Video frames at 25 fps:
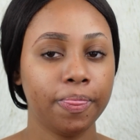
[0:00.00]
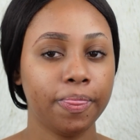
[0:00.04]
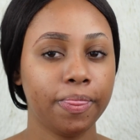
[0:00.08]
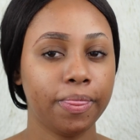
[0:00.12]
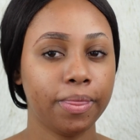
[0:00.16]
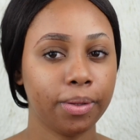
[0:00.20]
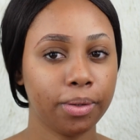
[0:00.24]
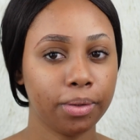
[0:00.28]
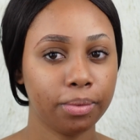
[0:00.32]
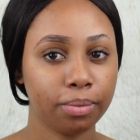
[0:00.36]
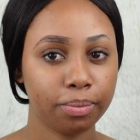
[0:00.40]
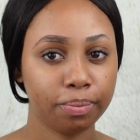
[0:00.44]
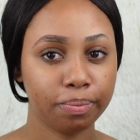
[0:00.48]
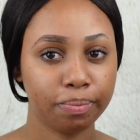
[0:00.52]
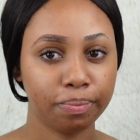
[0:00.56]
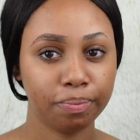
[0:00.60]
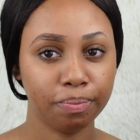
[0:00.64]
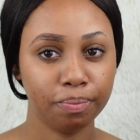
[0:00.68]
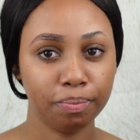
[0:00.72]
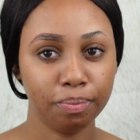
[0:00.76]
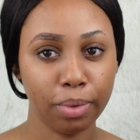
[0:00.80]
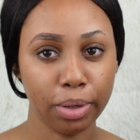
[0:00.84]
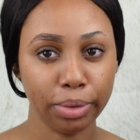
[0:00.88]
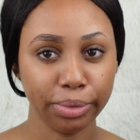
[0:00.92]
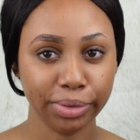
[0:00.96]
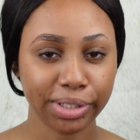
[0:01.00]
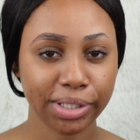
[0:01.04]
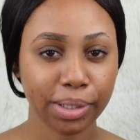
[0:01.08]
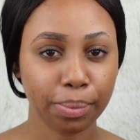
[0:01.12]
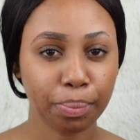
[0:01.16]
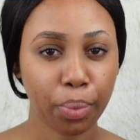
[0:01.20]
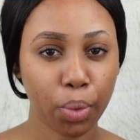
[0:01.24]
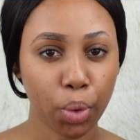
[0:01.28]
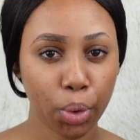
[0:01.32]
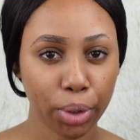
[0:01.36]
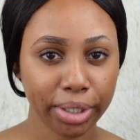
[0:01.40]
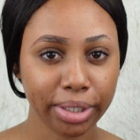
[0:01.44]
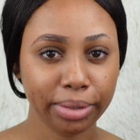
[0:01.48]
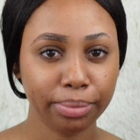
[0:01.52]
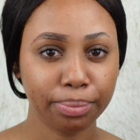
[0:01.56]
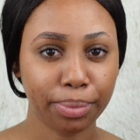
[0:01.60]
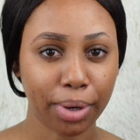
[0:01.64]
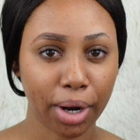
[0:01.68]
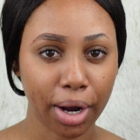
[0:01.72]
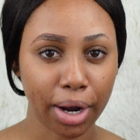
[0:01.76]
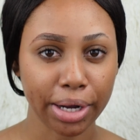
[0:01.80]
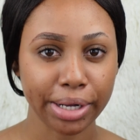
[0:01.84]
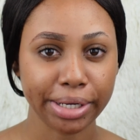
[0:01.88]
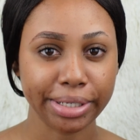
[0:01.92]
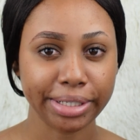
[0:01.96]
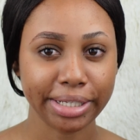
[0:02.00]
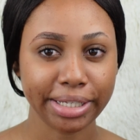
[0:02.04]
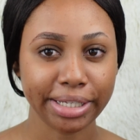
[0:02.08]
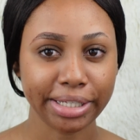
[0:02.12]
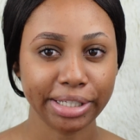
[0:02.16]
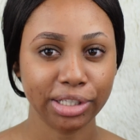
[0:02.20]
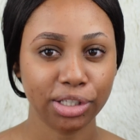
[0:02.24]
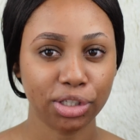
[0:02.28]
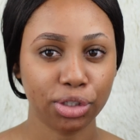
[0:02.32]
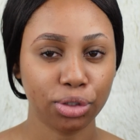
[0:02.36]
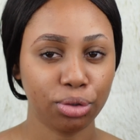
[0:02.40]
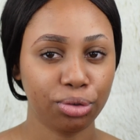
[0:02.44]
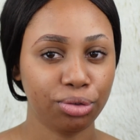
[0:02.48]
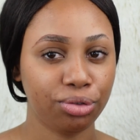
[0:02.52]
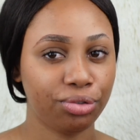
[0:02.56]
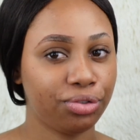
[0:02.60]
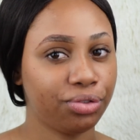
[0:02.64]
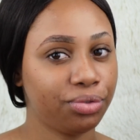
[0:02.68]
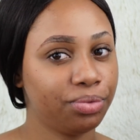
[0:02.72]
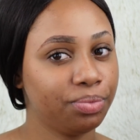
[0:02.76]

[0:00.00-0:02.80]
The most important part is to